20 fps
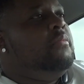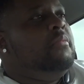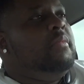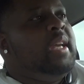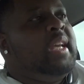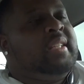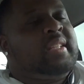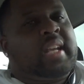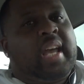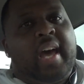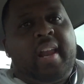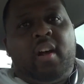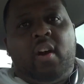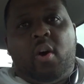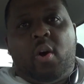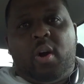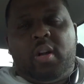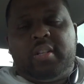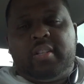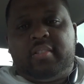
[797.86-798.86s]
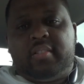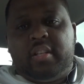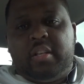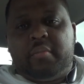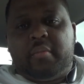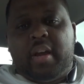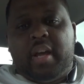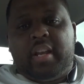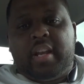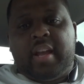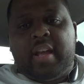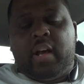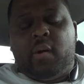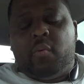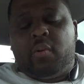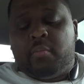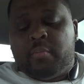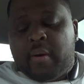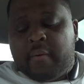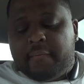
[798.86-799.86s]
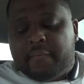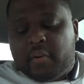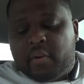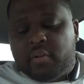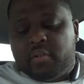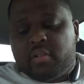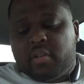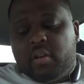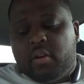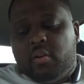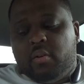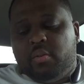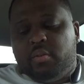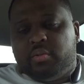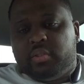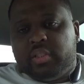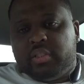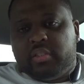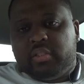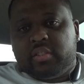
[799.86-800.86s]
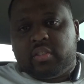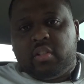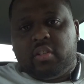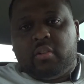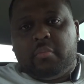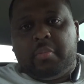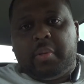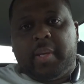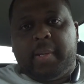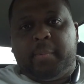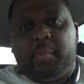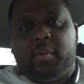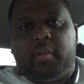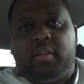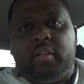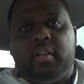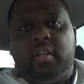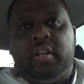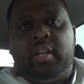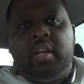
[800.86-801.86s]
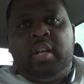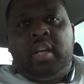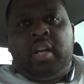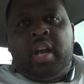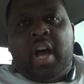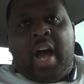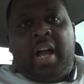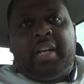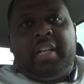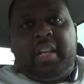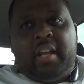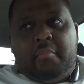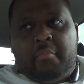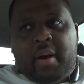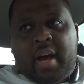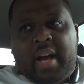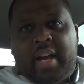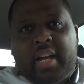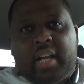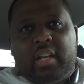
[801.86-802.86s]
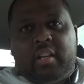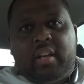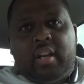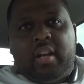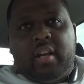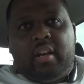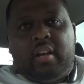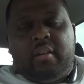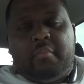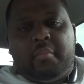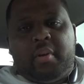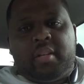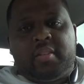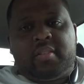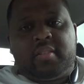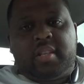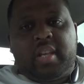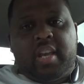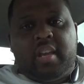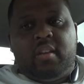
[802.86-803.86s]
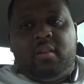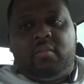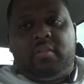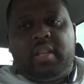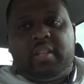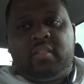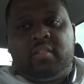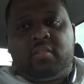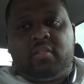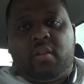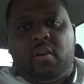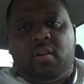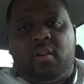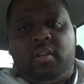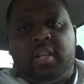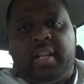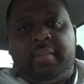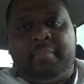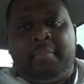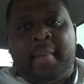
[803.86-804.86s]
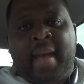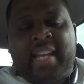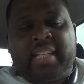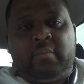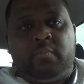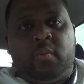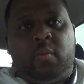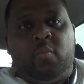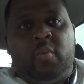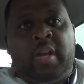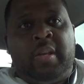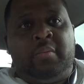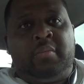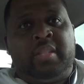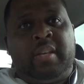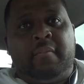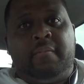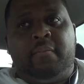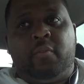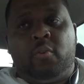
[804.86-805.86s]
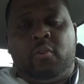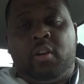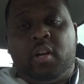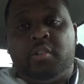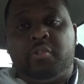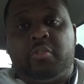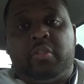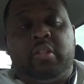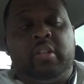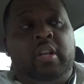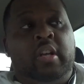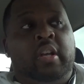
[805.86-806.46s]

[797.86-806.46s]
it's kind of hard to see right now. One of my first goals is just going to be able to, I did buy a scale that maximum weight was at 400.